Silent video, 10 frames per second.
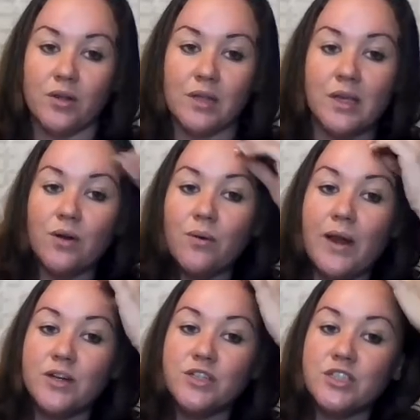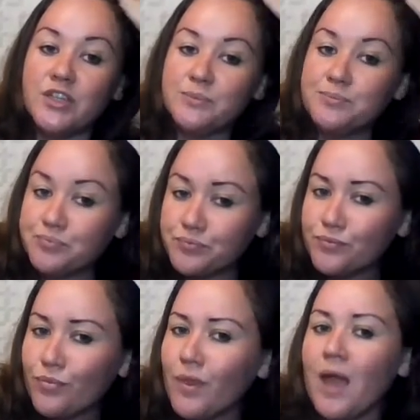your Leo energy.
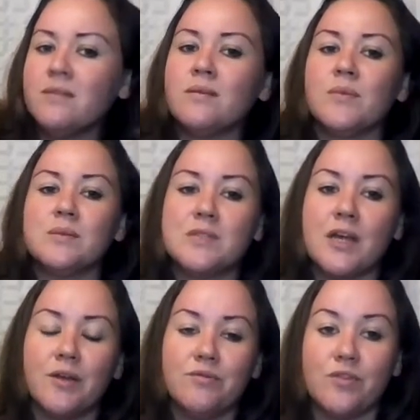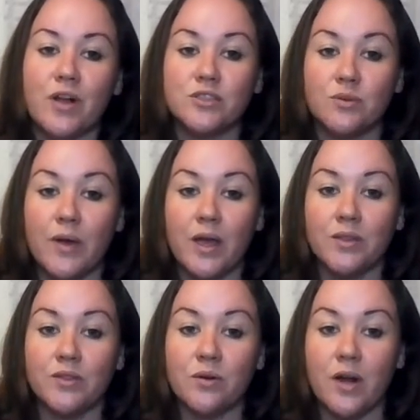And sometimes that can
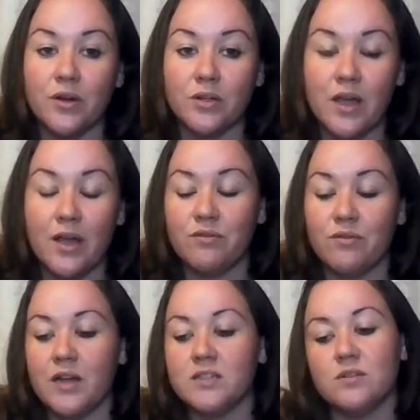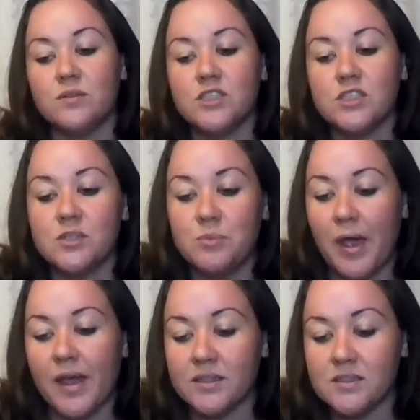fluctuate throughout your life, right? So it just
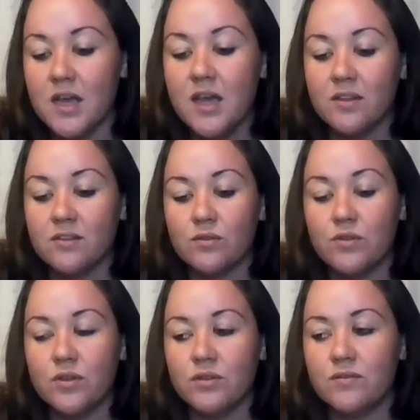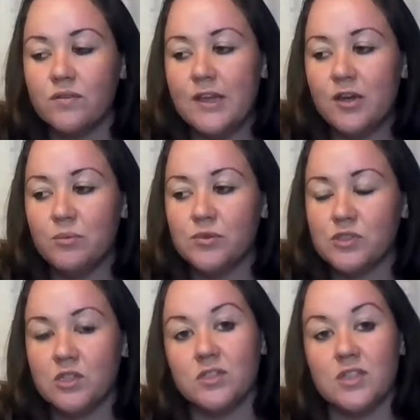depends. So the Leo
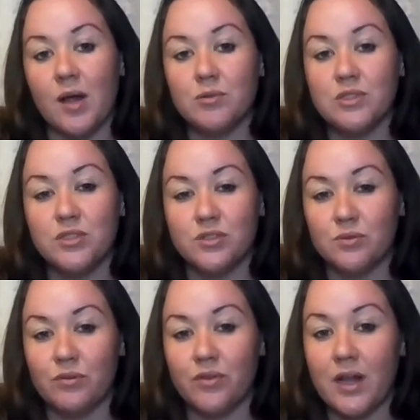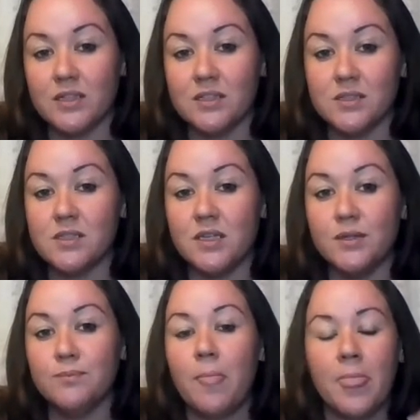moon's a good time to just reflect and
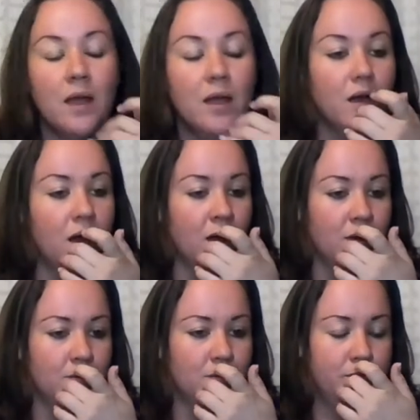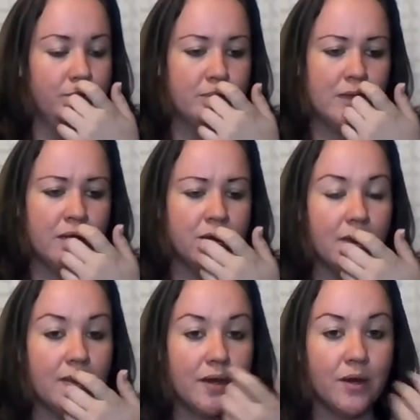see.
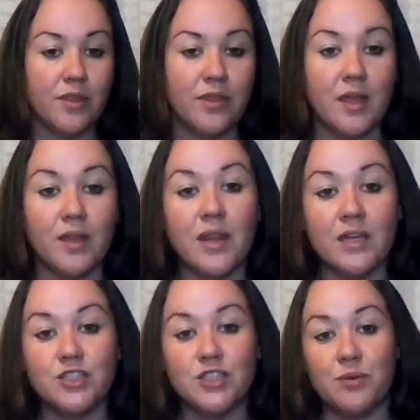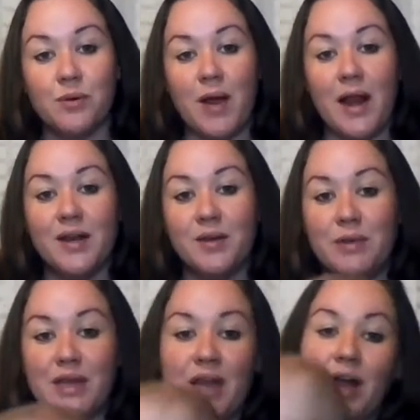Another thing that she reminded
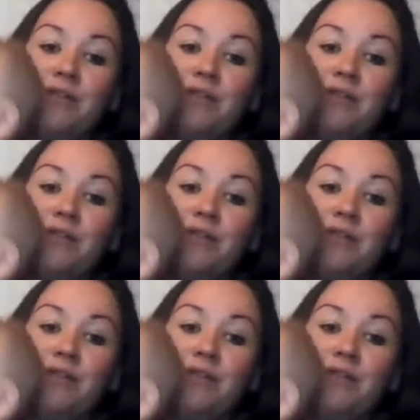me